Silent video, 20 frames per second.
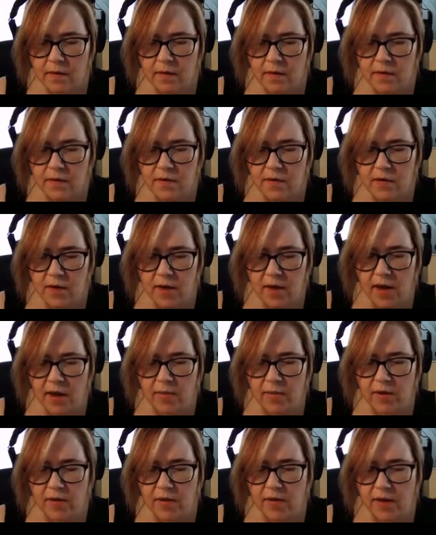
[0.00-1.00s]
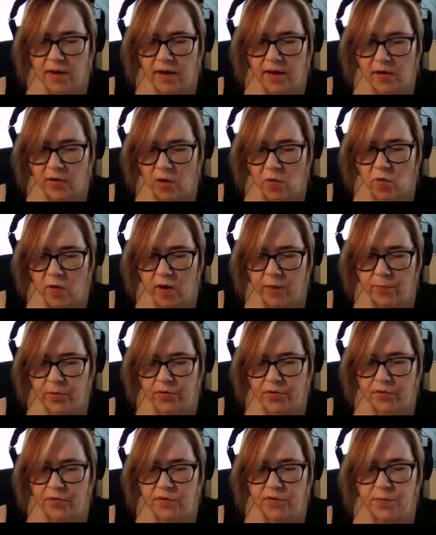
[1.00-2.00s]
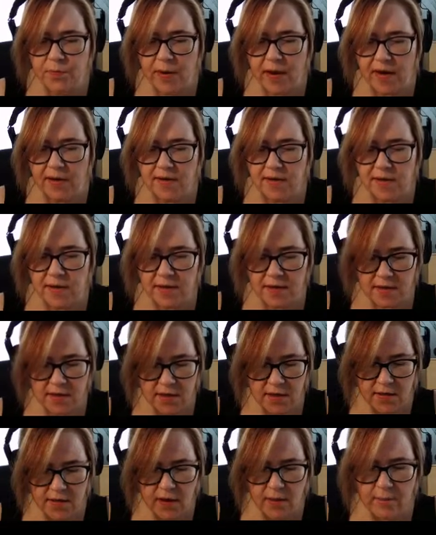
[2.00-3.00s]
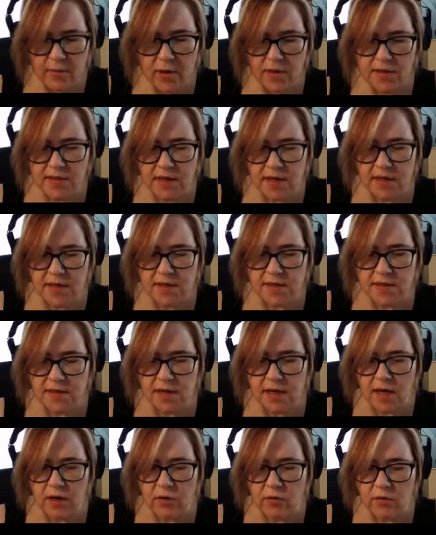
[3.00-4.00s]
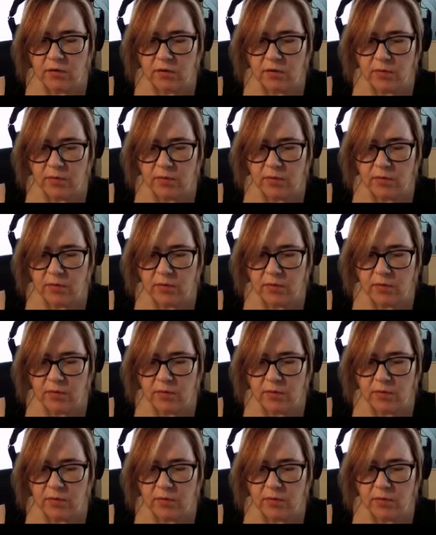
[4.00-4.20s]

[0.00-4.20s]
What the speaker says: So I don't want to put those bats in until that multi is down